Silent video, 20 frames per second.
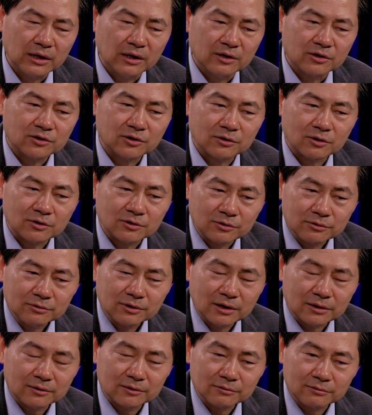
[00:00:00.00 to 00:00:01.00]
So the
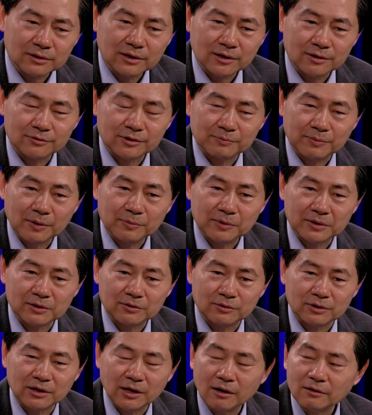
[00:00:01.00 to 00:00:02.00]
two countries probably
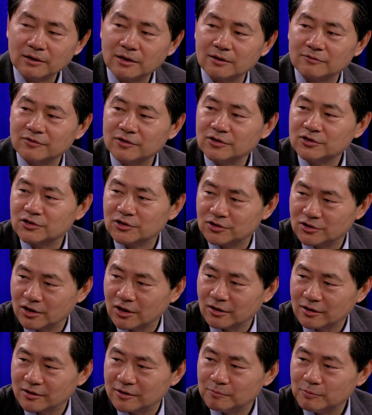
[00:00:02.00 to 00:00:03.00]
could not converge each other,